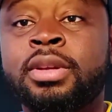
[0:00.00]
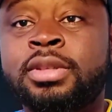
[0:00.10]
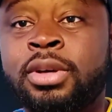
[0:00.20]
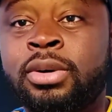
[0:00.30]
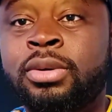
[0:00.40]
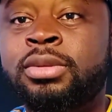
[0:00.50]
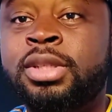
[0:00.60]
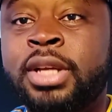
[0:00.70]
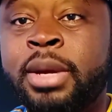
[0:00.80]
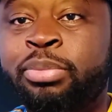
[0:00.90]
So
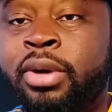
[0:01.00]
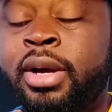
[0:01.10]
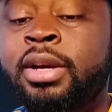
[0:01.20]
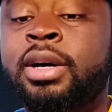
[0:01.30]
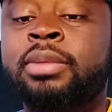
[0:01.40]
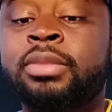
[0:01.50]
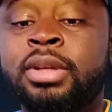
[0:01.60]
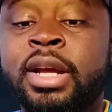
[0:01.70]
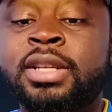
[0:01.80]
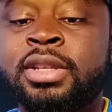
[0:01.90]
stay prayed
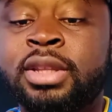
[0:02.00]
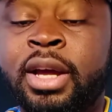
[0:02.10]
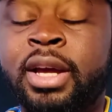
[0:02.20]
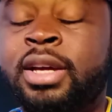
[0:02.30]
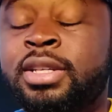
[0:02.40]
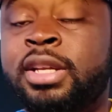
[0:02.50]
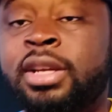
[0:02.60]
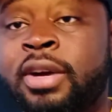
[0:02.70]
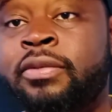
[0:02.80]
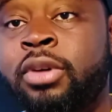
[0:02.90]
up. That's the thing, because they're
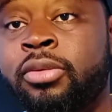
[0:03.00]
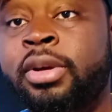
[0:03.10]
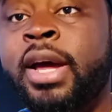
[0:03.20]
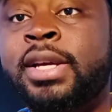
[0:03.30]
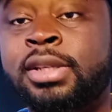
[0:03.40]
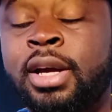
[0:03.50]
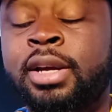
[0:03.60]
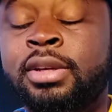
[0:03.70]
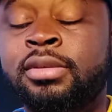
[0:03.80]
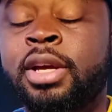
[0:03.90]
looking for a reaction
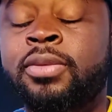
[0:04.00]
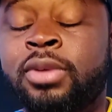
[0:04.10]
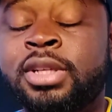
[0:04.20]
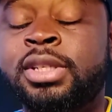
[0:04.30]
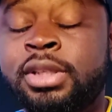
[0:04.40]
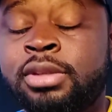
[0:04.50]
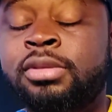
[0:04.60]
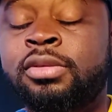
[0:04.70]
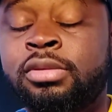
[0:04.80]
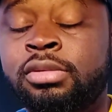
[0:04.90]
out of you. They want to see
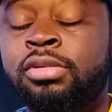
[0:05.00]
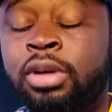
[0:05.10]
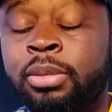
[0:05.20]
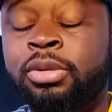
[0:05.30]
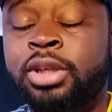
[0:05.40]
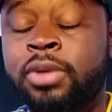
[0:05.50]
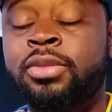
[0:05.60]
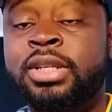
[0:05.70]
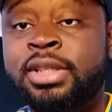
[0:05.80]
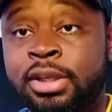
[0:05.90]
you crumble. They
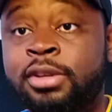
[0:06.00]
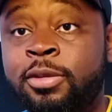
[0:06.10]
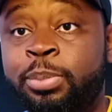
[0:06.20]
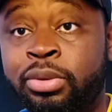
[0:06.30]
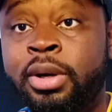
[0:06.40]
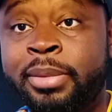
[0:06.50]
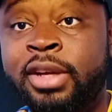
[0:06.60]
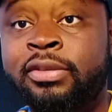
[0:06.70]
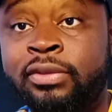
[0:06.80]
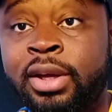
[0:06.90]
want to see you pretty
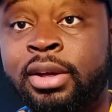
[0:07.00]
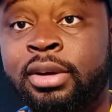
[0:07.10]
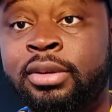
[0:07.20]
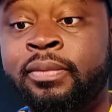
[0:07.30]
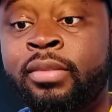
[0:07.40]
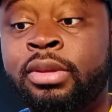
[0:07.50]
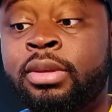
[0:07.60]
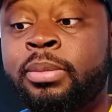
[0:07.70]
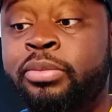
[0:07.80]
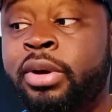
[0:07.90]
much fail.
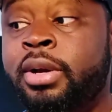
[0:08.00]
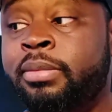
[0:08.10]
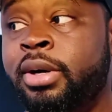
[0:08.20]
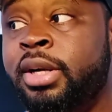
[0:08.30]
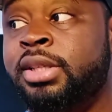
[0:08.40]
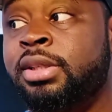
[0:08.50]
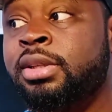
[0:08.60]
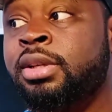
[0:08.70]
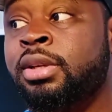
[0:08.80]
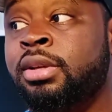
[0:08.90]
Pretty much,
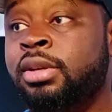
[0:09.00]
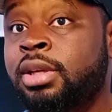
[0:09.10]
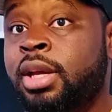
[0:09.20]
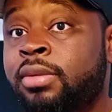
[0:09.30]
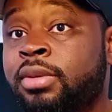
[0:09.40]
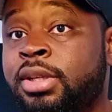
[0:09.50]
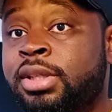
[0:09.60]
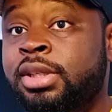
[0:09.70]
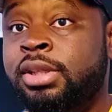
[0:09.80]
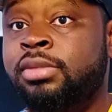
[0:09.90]
they want to
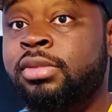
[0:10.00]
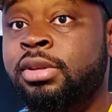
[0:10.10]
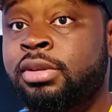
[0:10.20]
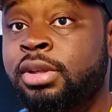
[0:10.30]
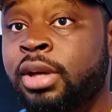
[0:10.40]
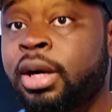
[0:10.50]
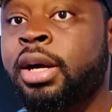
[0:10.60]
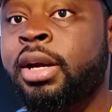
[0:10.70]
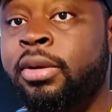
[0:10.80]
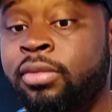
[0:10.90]
see you
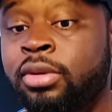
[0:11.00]
done and